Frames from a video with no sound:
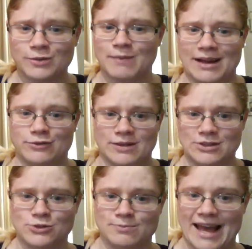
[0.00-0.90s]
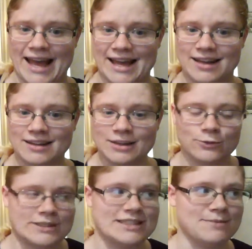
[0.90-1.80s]
my resume,
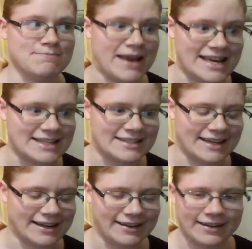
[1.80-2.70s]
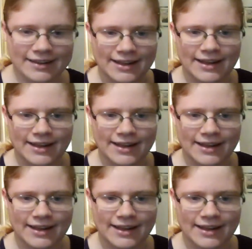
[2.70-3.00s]
which is amazing,